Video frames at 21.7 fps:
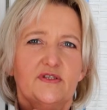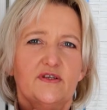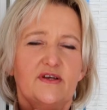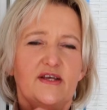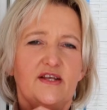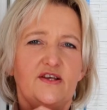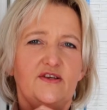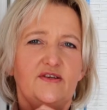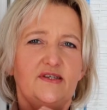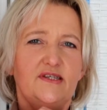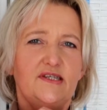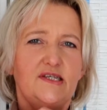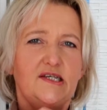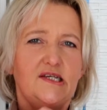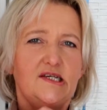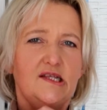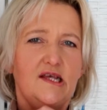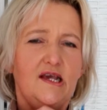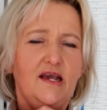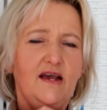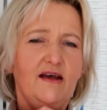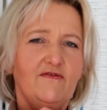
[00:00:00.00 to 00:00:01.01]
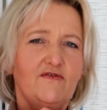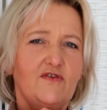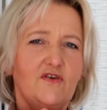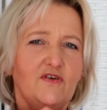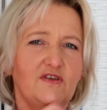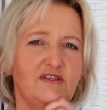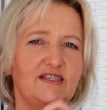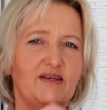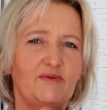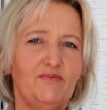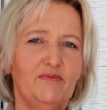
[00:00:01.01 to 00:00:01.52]
can you see there? I've
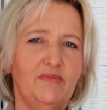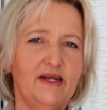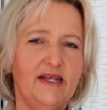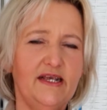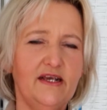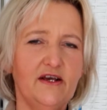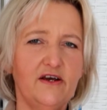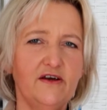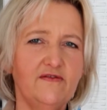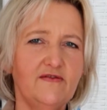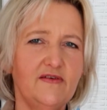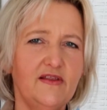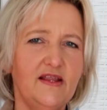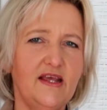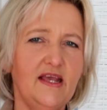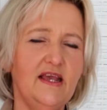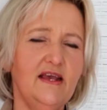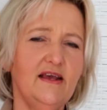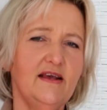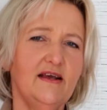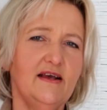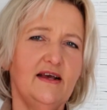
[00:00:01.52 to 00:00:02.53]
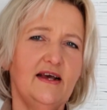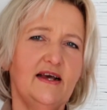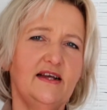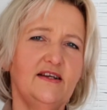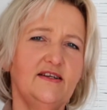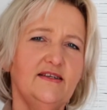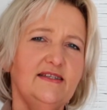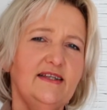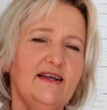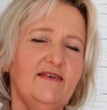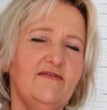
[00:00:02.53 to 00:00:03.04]
got some bling over there. And
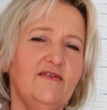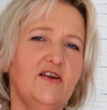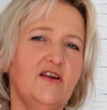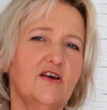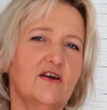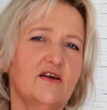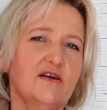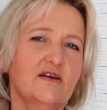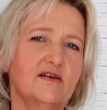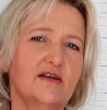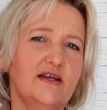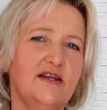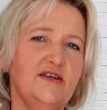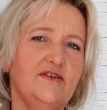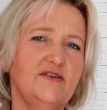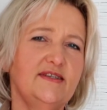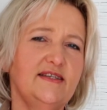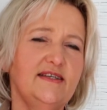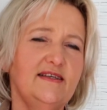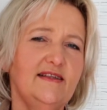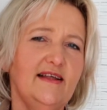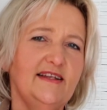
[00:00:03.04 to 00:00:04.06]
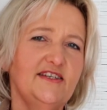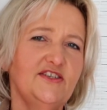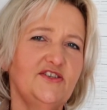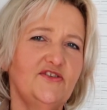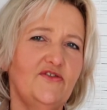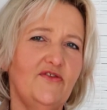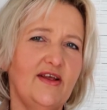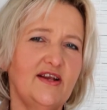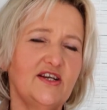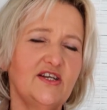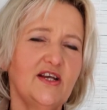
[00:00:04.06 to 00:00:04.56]
just have a look. Can you see that
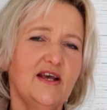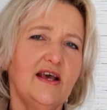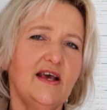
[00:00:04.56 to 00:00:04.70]
stretch?